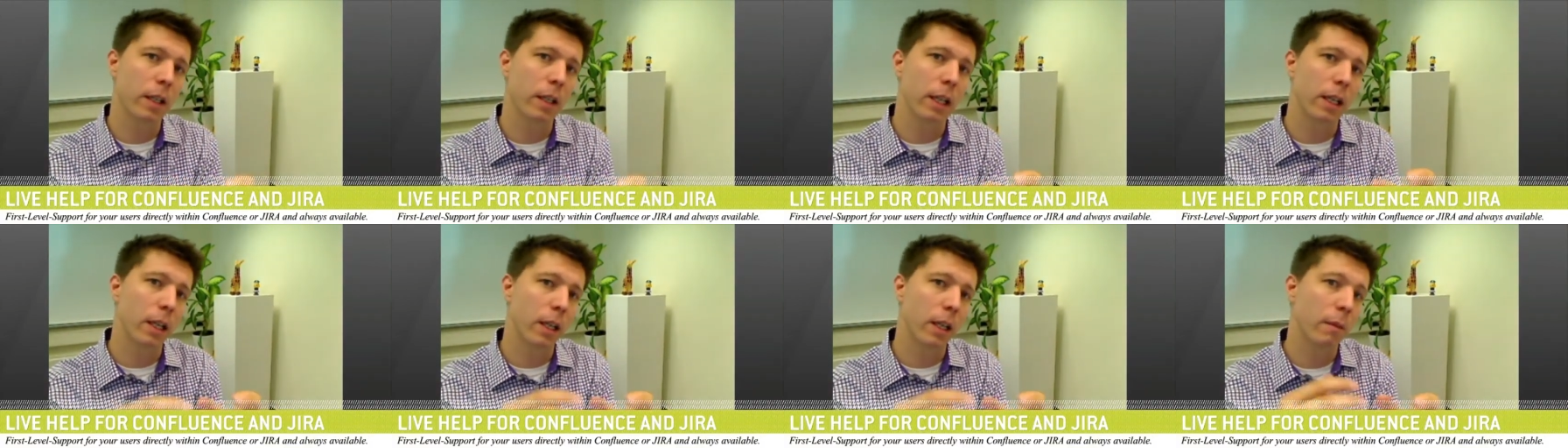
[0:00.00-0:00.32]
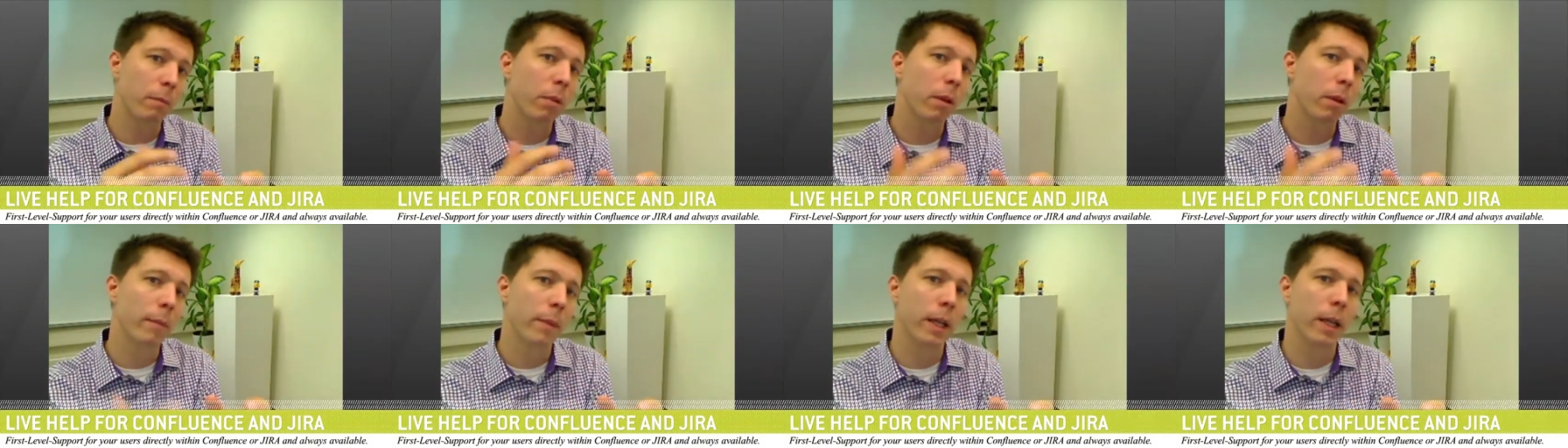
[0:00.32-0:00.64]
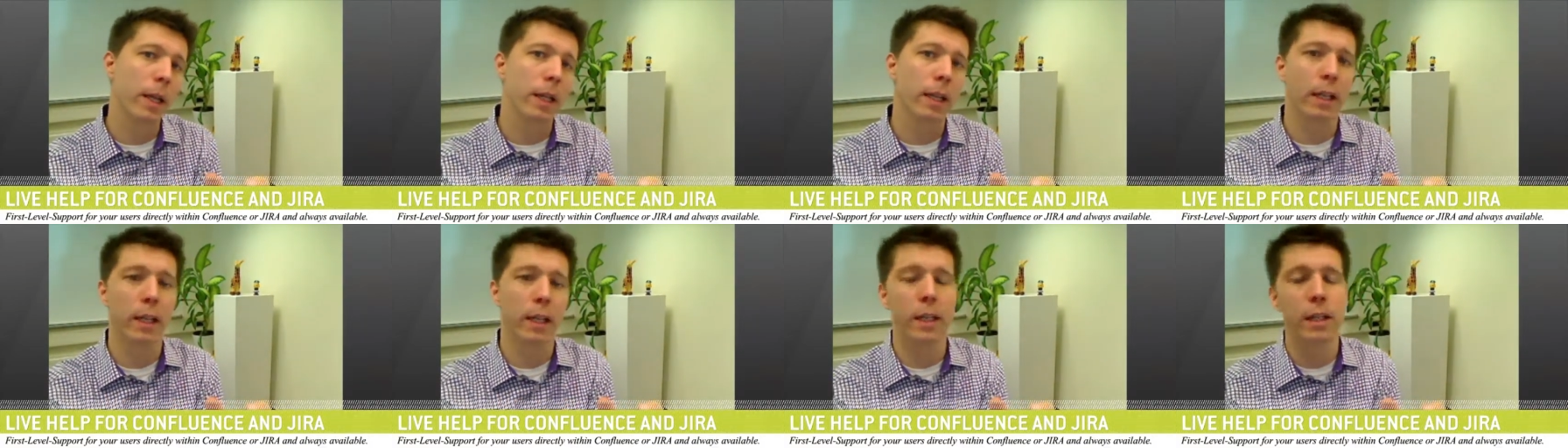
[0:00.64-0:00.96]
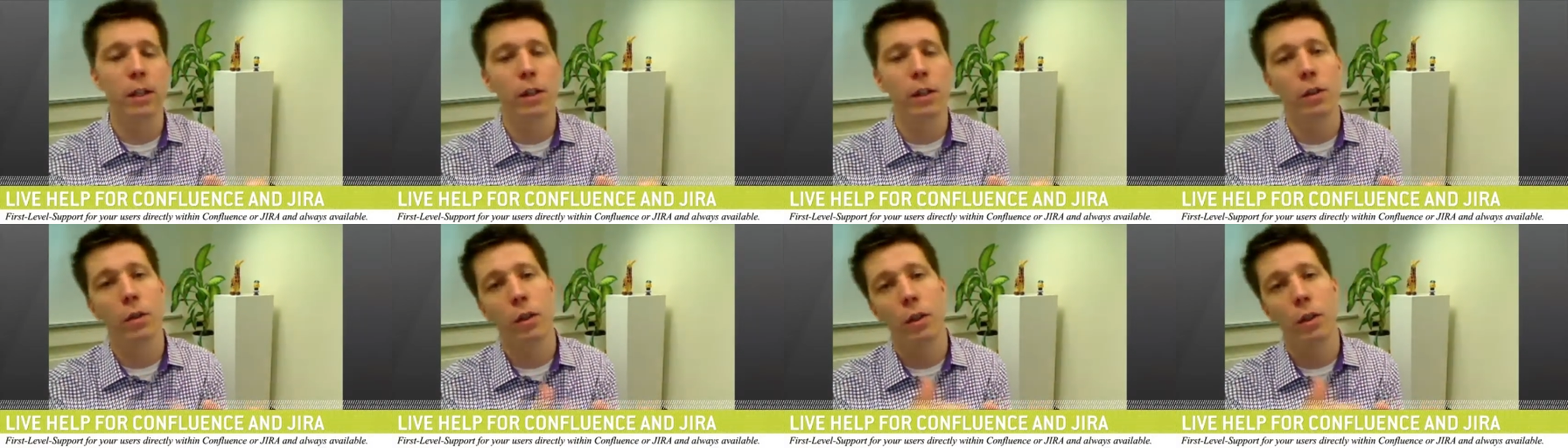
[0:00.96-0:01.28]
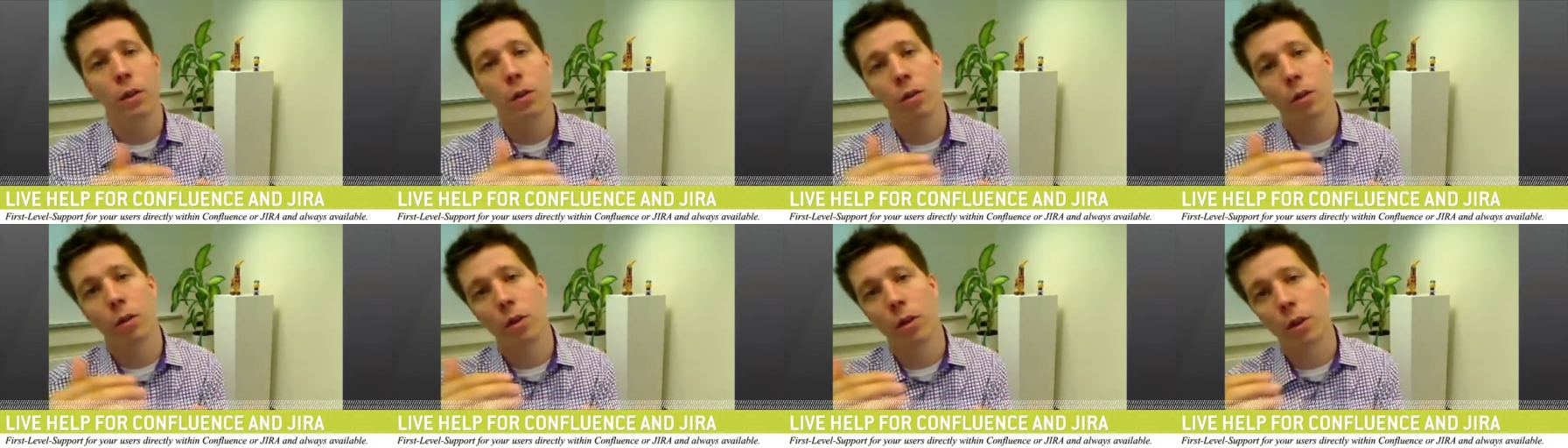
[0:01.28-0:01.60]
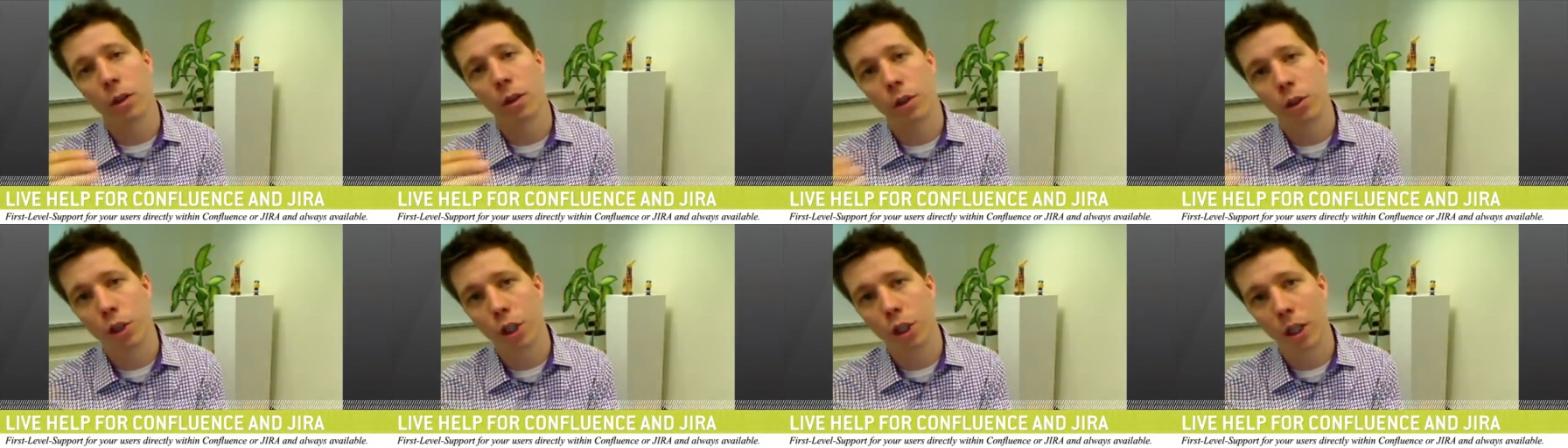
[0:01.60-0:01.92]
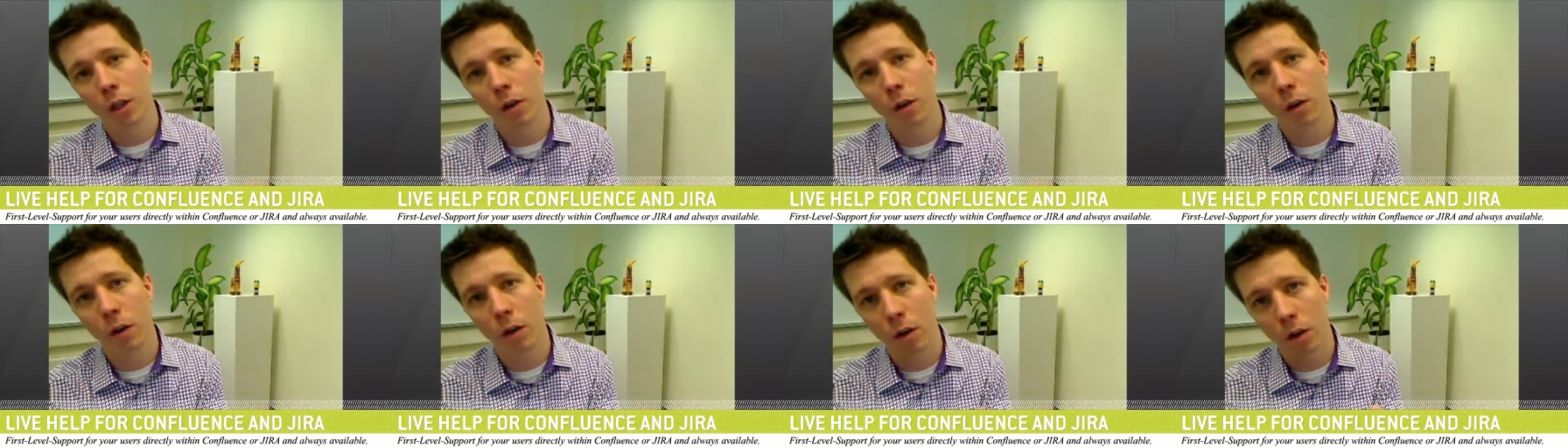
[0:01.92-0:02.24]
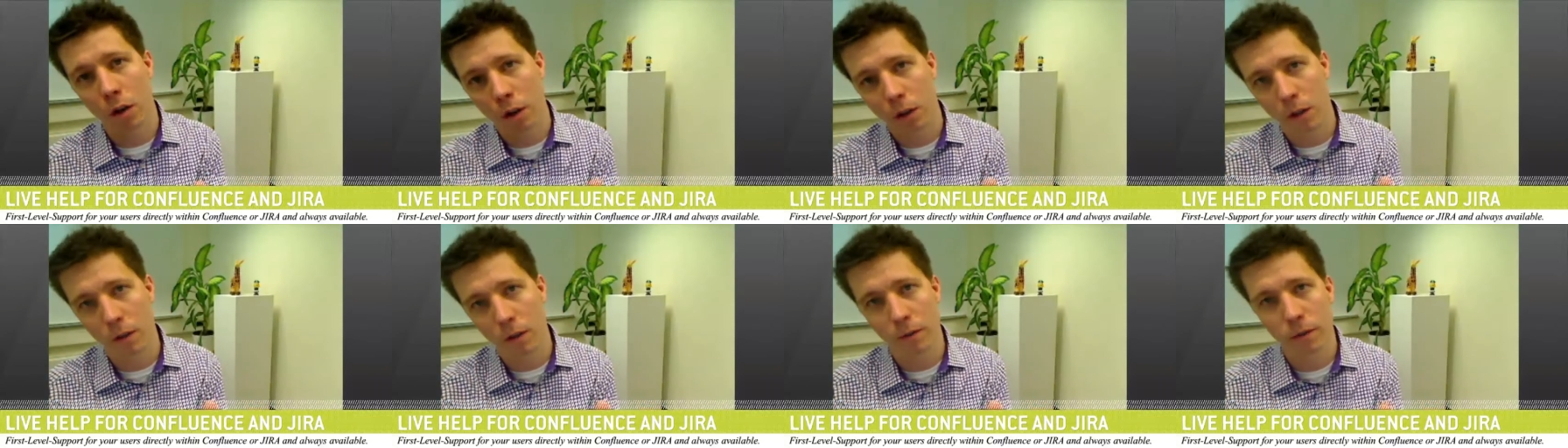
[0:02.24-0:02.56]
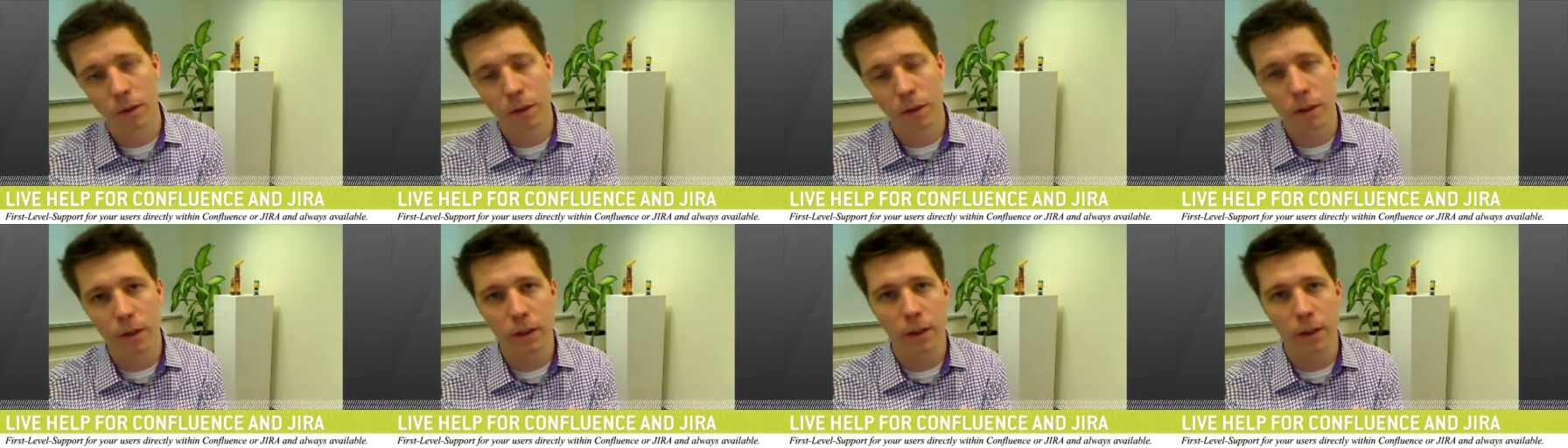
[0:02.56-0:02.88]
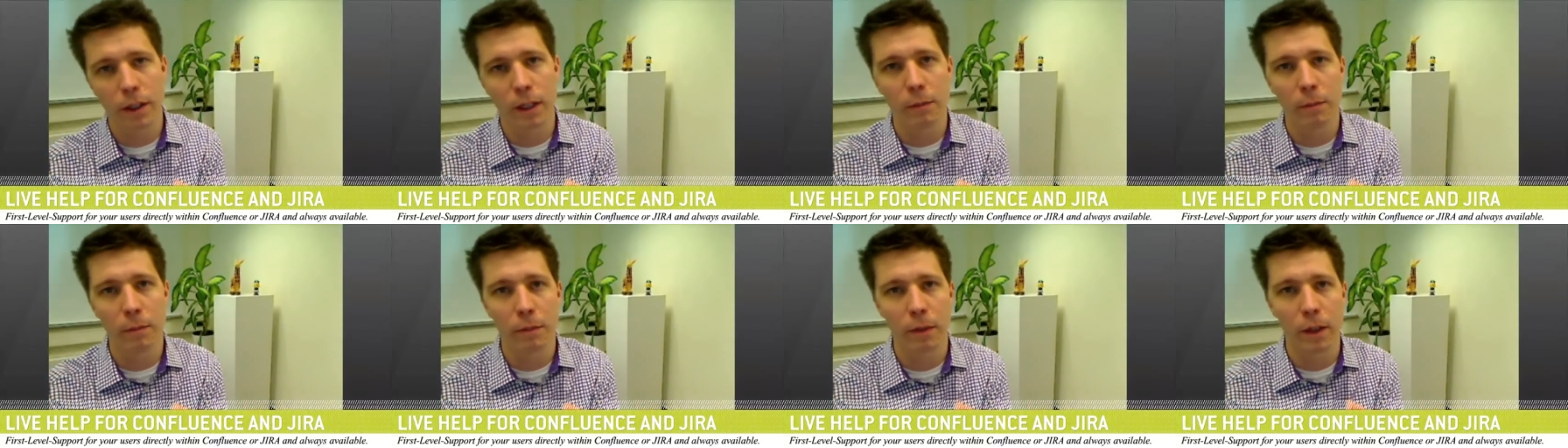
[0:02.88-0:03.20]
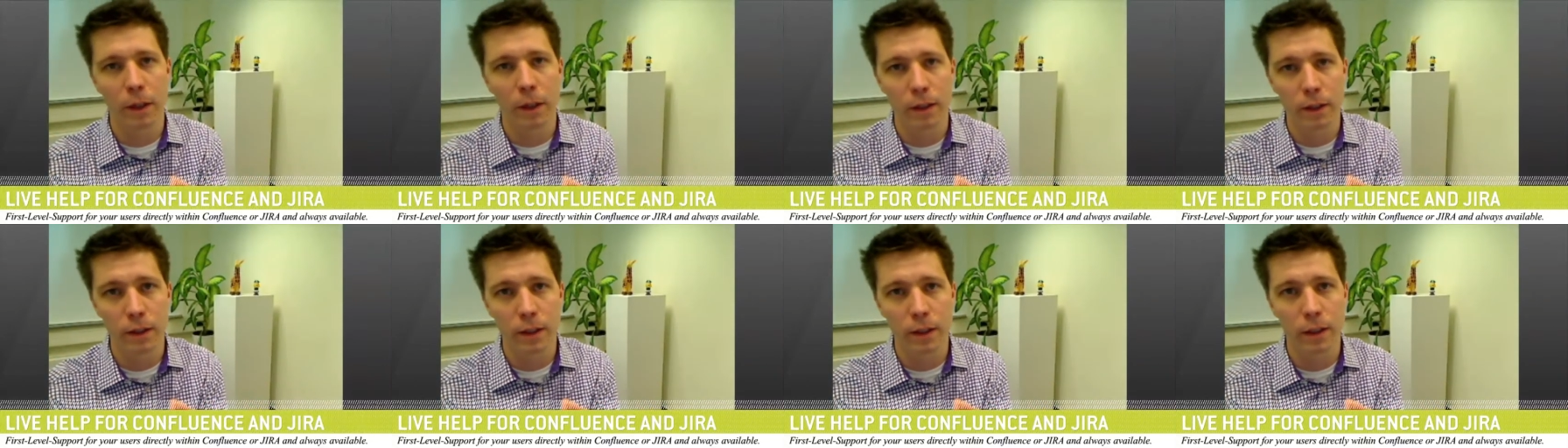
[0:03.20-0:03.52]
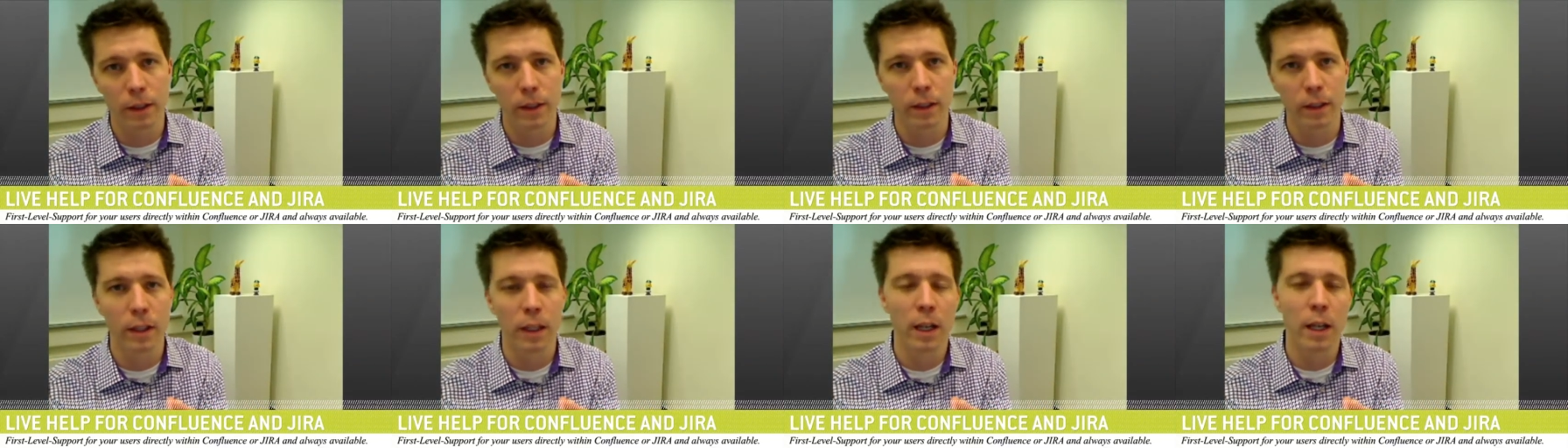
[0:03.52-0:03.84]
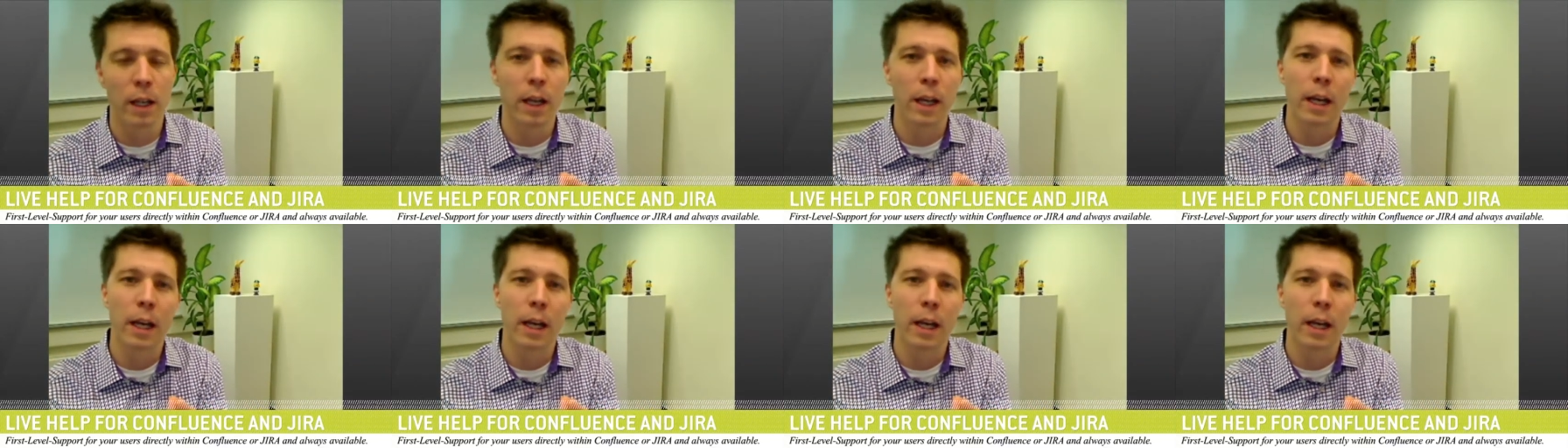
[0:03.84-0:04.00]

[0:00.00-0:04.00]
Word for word: and implement it into your Jira or Confluence instance.